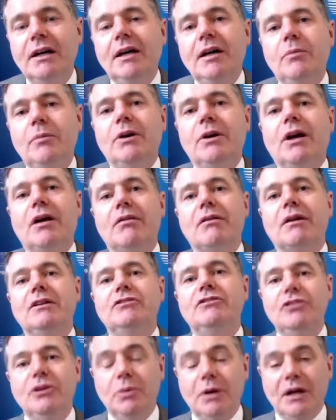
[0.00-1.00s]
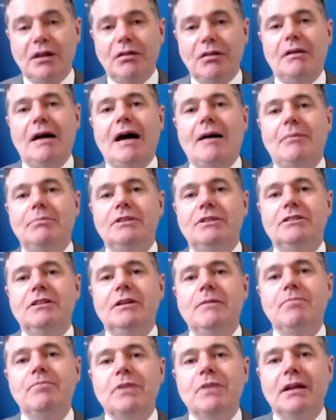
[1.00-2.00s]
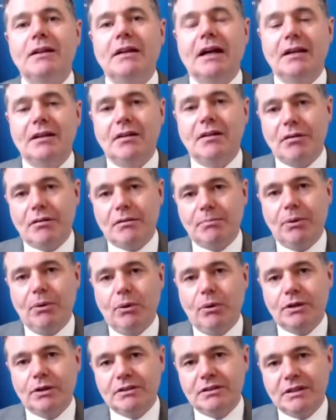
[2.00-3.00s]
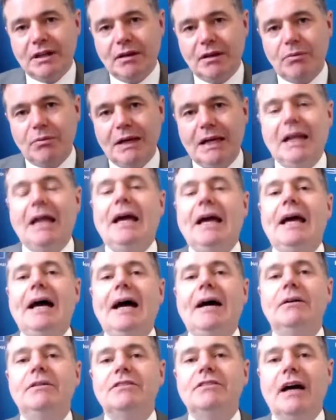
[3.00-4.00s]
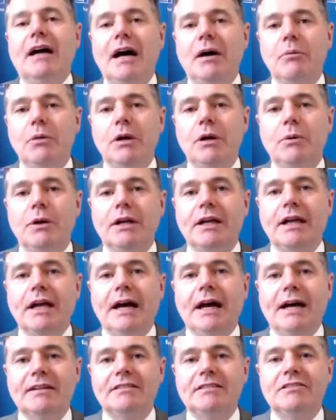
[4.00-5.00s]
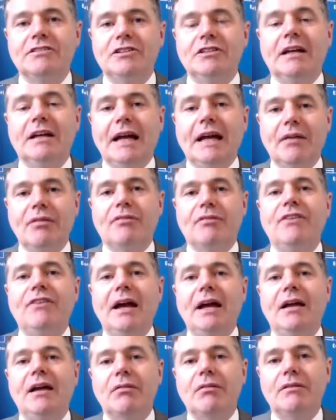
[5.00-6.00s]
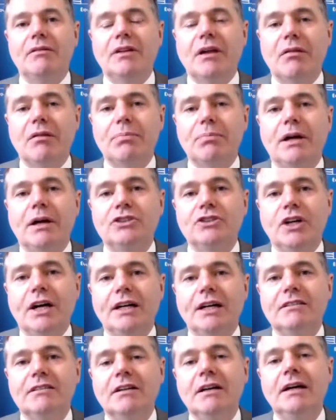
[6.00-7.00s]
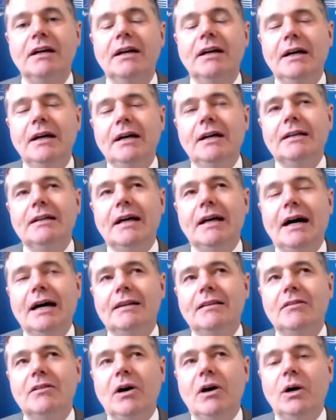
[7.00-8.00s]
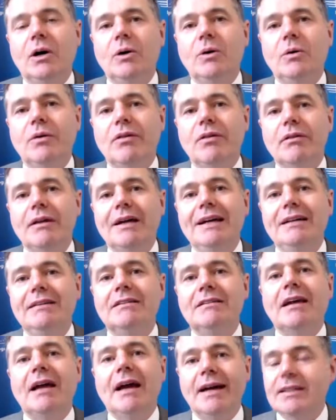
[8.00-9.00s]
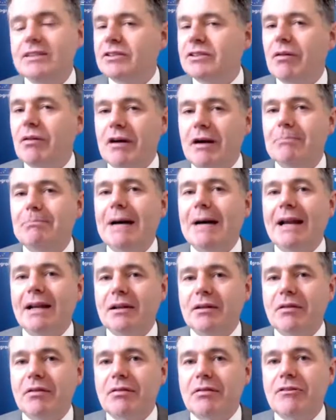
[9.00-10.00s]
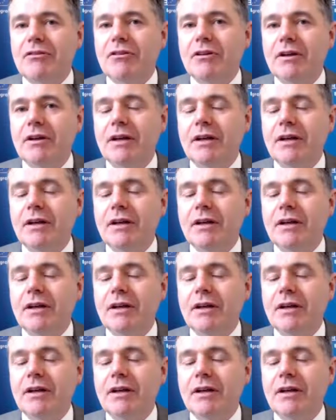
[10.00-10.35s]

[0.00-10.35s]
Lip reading: Because I do accept that it is important, as we lay out how we would get to the next phase of this project, that those indicators are balanced